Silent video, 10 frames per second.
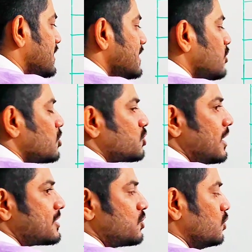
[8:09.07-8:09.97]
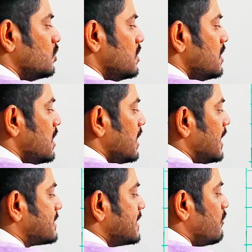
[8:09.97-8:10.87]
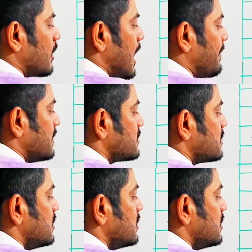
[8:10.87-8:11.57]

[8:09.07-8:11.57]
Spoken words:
this also as 2. Let's see what happens.